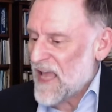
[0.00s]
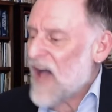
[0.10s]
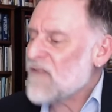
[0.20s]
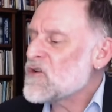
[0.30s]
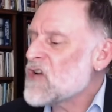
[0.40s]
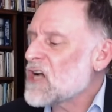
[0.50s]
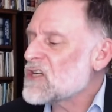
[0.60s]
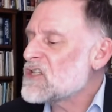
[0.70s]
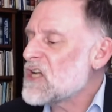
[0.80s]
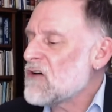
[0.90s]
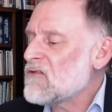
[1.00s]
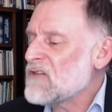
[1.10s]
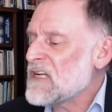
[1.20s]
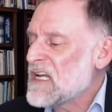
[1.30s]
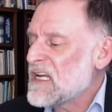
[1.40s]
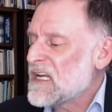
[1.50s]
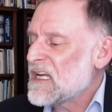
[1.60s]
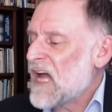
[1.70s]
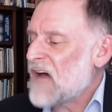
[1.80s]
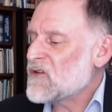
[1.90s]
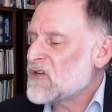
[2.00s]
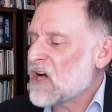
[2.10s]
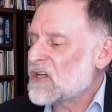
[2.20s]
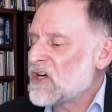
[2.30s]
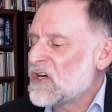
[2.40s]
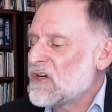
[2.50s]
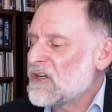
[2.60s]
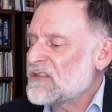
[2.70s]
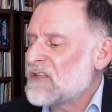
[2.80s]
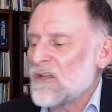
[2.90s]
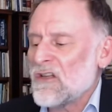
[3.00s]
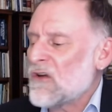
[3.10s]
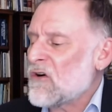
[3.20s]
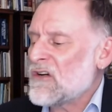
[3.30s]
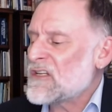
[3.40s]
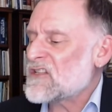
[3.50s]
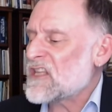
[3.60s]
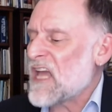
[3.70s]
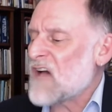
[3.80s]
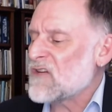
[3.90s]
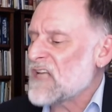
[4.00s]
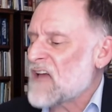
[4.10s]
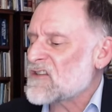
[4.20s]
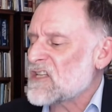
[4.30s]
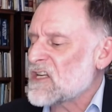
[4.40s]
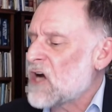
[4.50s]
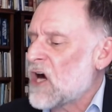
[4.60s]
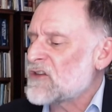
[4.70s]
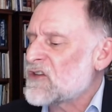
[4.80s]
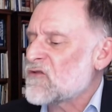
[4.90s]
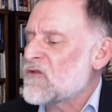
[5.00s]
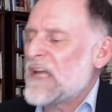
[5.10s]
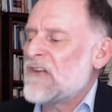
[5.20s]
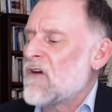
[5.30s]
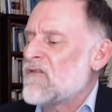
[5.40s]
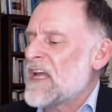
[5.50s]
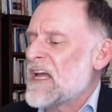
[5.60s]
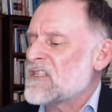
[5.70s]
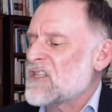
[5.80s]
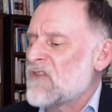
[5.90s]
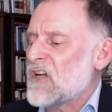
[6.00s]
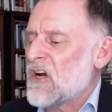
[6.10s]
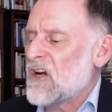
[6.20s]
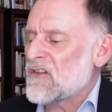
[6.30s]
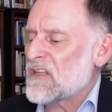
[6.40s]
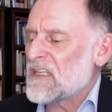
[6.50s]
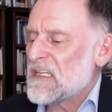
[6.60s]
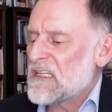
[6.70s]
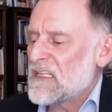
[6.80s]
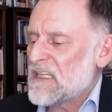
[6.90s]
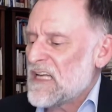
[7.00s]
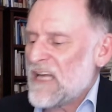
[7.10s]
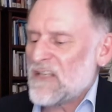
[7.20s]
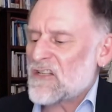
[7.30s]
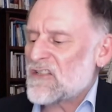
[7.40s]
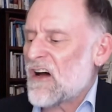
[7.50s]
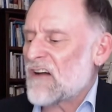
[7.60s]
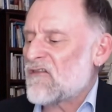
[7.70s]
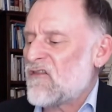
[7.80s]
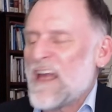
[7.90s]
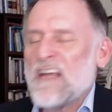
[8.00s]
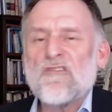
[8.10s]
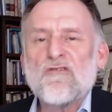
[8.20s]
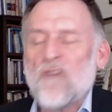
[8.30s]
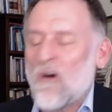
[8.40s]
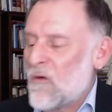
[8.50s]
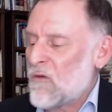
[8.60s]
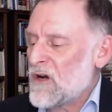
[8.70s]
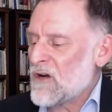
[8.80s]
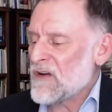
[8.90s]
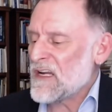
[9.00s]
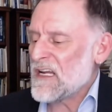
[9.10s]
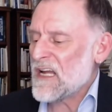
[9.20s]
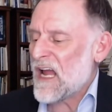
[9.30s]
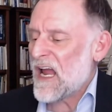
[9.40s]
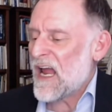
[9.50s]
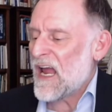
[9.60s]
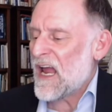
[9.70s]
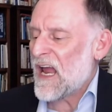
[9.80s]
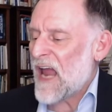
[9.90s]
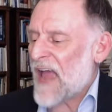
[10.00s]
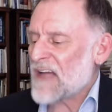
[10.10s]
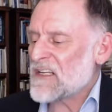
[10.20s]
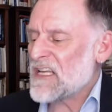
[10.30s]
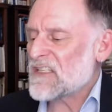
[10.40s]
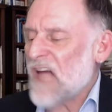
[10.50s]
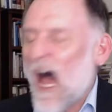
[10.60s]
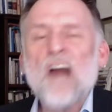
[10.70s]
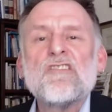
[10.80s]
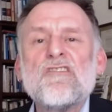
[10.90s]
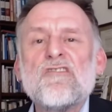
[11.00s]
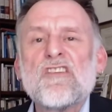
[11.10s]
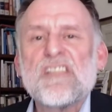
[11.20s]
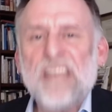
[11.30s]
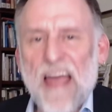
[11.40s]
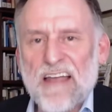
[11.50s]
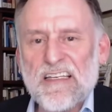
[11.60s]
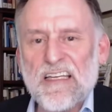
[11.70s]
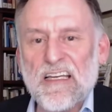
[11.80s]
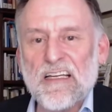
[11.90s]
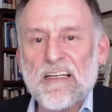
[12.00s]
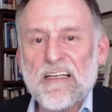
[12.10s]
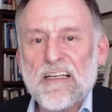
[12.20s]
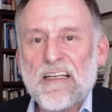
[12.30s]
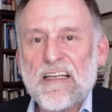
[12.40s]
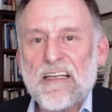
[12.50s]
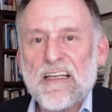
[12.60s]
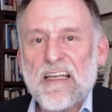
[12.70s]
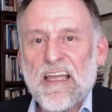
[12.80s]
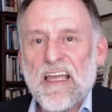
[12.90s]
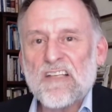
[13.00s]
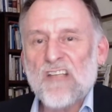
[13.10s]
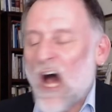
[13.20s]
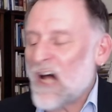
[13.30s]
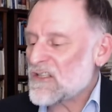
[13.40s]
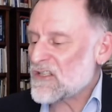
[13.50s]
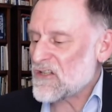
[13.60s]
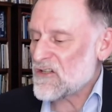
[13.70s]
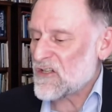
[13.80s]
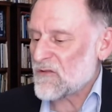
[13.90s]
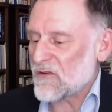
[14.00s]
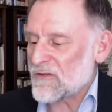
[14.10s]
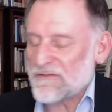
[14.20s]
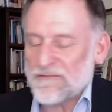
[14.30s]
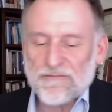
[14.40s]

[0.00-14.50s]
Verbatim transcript: Have you not known? Have you not heard the Lord is the everlasting God, the creator of the ends of the earth? He does not faint or grow weary, and his understanding is unsearchable.